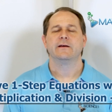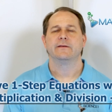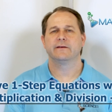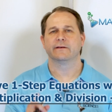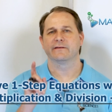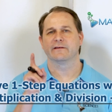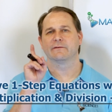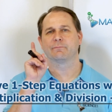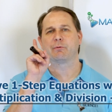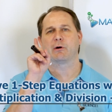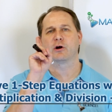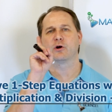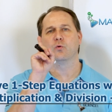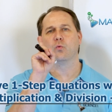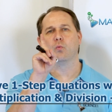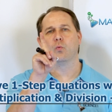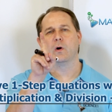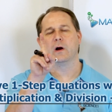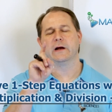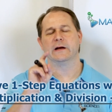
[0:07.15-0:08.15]
This is part
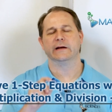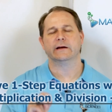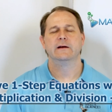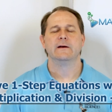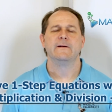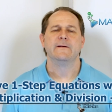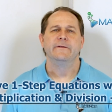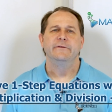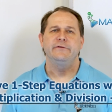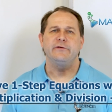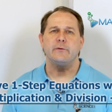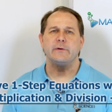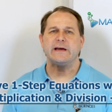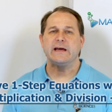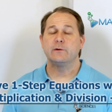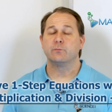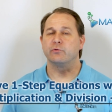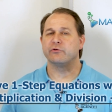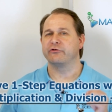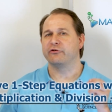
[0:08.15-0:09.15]
one. So
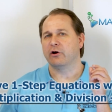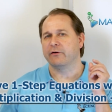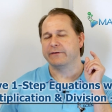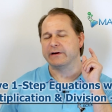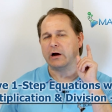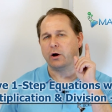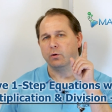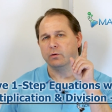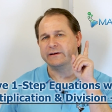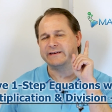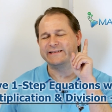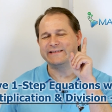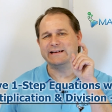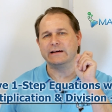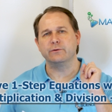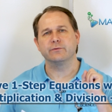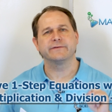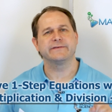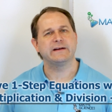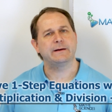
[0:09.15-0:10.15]
again, we're solving only
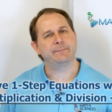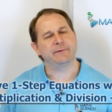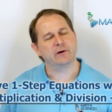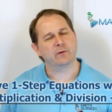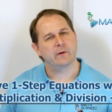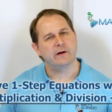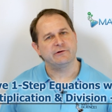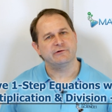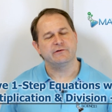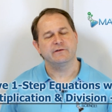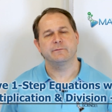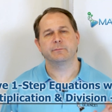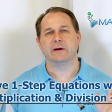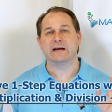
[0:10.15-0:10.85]
single-step equations,